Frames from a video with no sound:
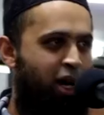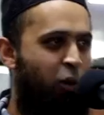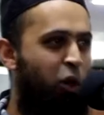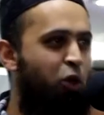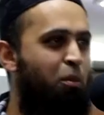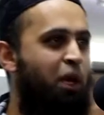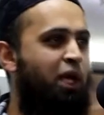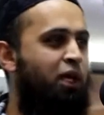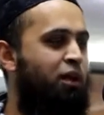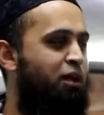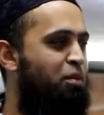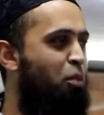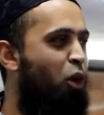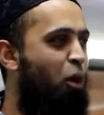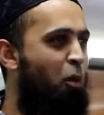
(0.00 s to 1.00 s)
I want to make
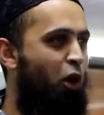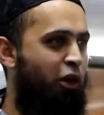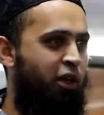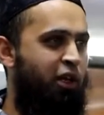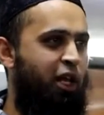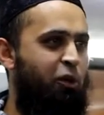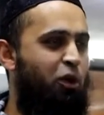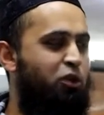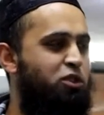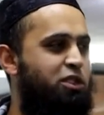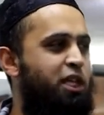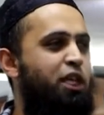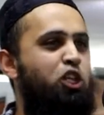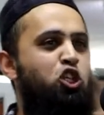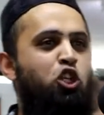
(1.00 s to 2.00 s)
it more modern. I don't want to
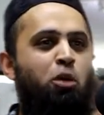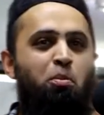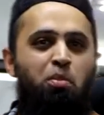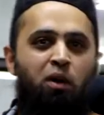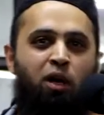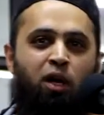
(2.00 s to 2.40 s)
say a ship.